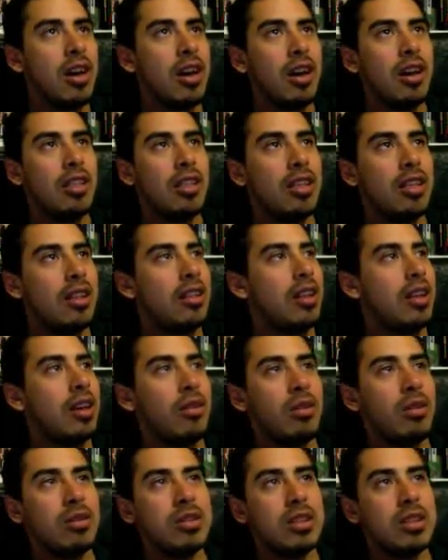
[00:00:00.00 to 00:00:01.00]
And then like
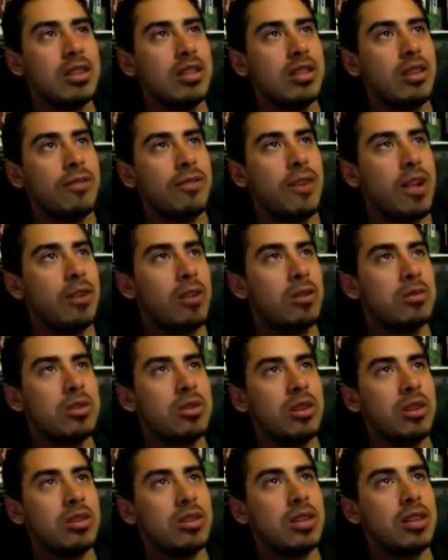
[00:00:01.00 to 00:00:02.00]
what was it the follow up
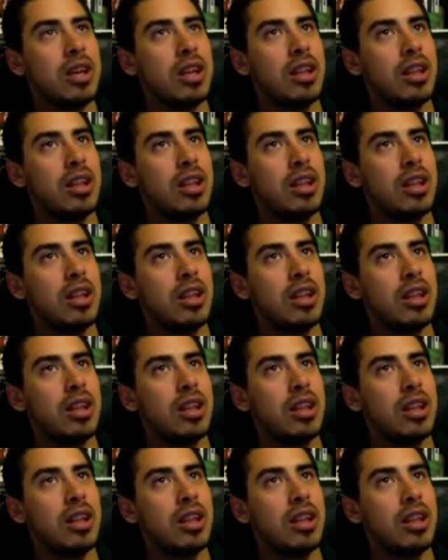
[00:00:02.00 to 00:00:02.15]
joke to that?